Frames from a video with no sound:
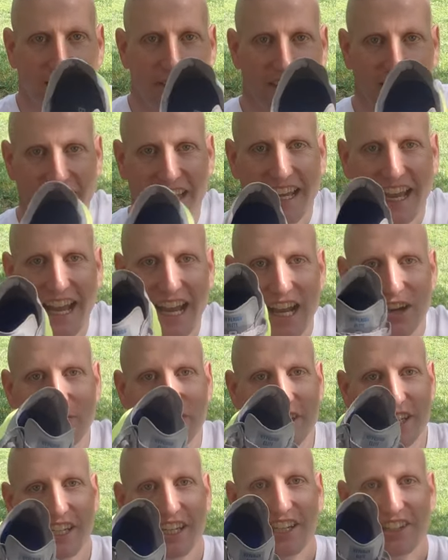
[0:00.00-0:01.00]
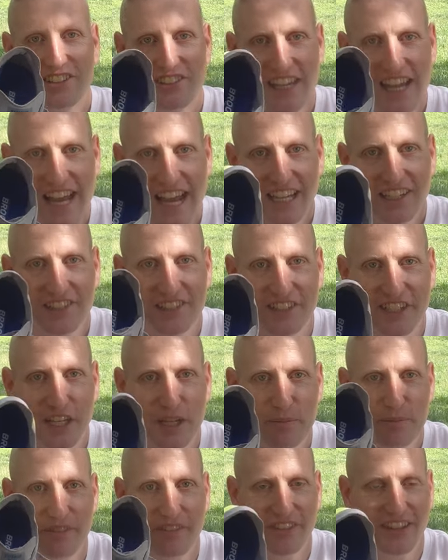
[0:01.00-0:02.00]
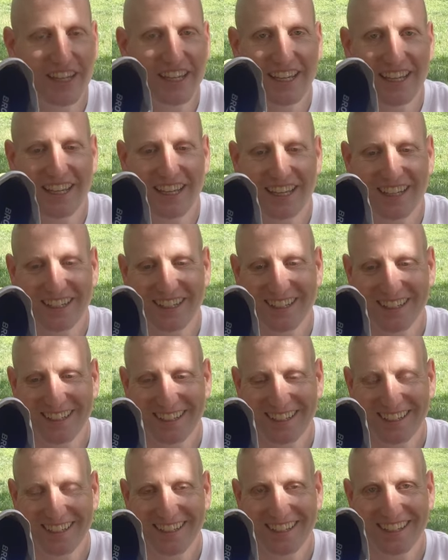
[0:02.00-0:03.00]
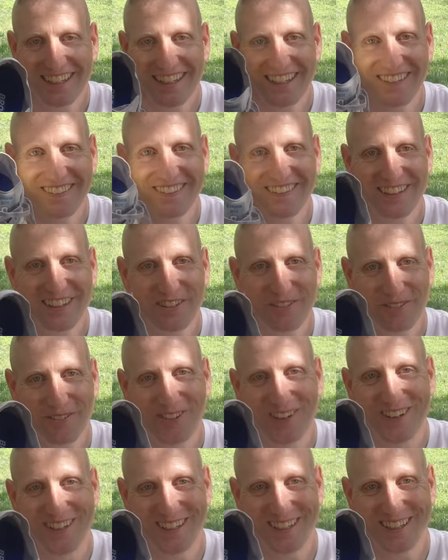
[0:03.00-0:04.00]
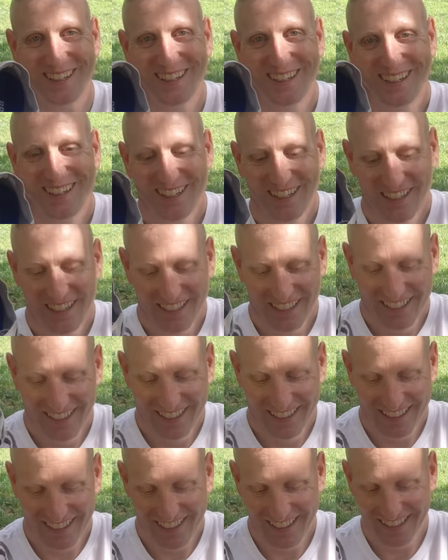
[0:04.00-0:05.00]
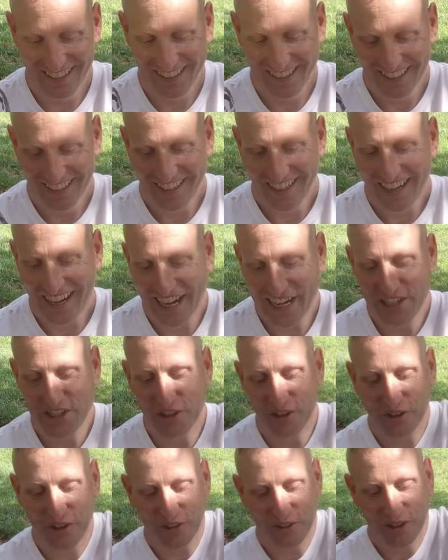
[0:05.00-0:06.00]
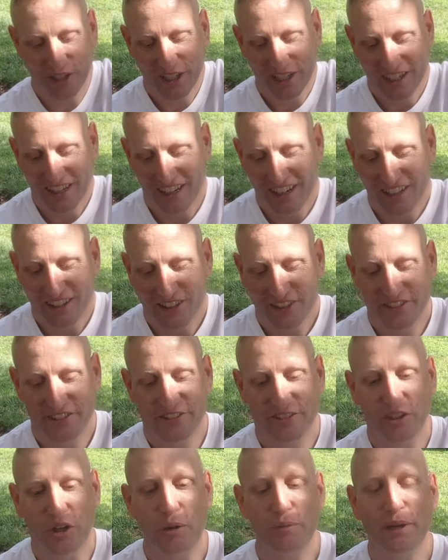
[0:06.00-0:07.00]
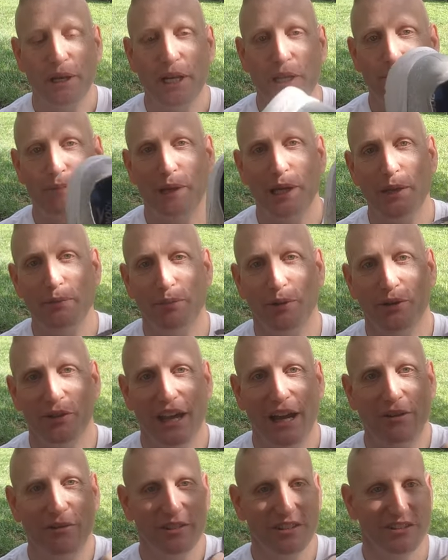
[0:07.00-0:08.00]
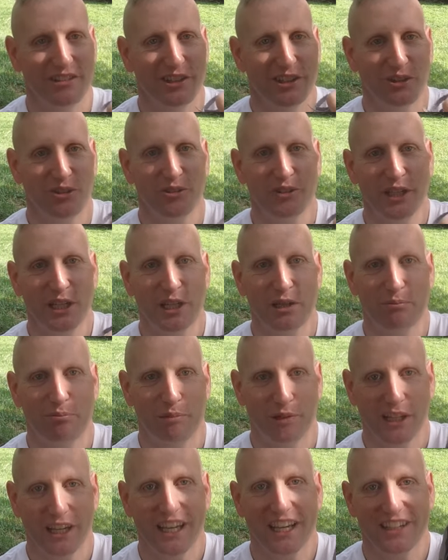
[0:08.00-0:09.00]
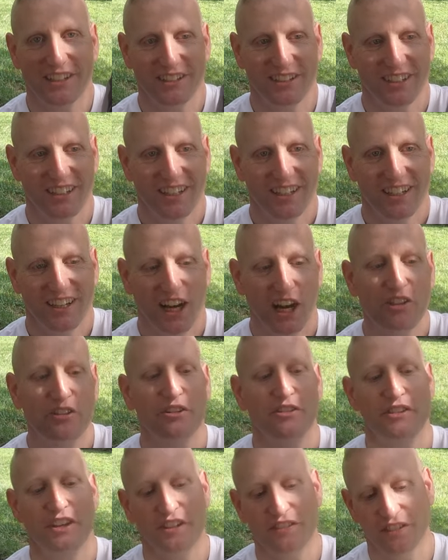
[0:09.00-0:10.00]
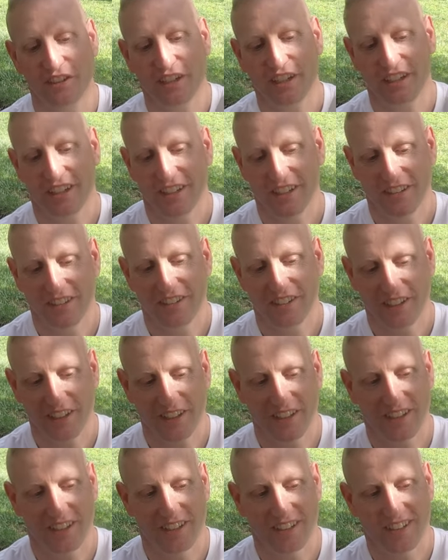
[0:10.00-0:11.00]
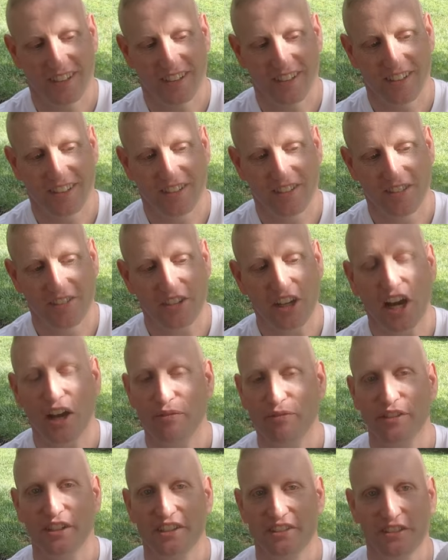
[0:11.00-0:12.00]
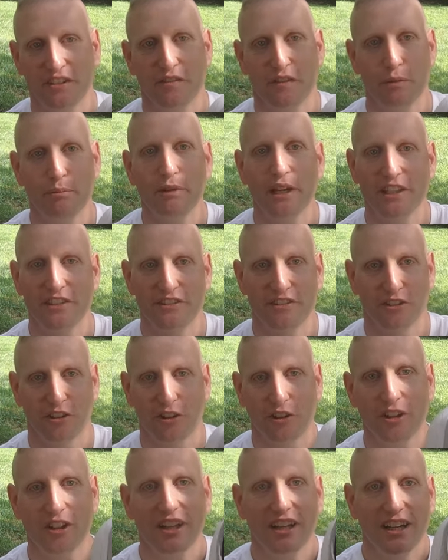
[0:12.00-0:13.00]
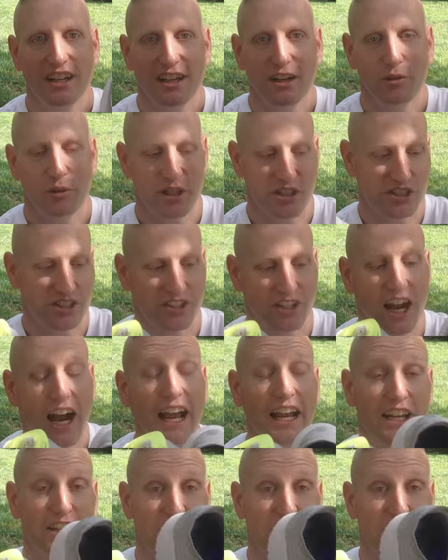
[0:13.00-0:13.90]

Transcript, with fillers: They have the exact same thing in this one. I know so many people that was the only complaint other than the the softness of the midsole, which I